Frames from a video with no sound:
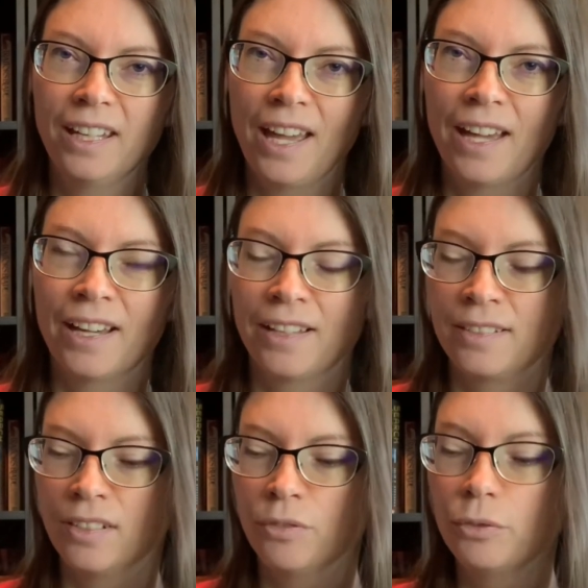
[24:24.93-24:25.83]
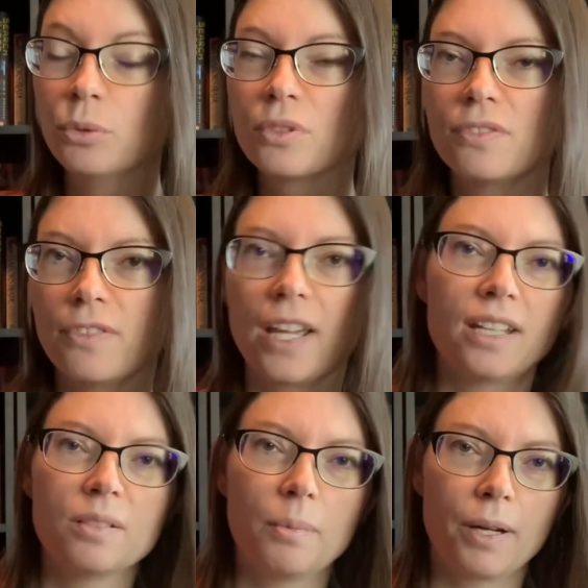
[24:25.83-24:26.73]
and Fool's
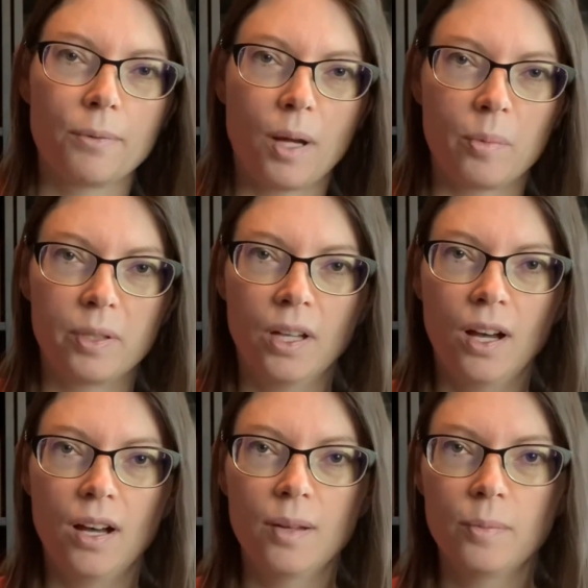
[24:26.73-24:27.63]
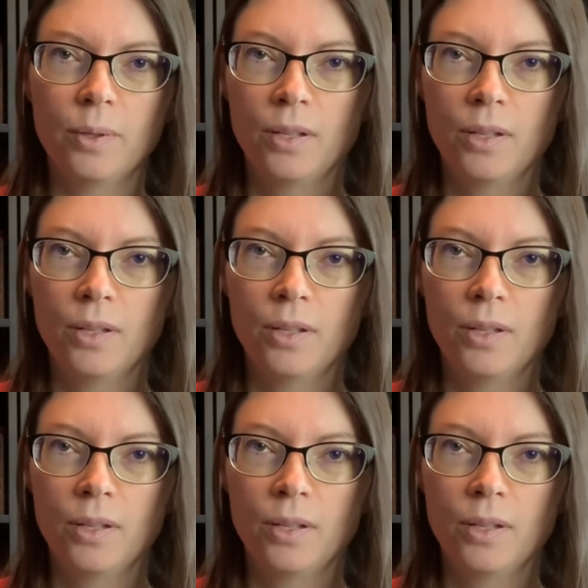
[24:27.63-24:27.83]
Fate by Robin Hobb,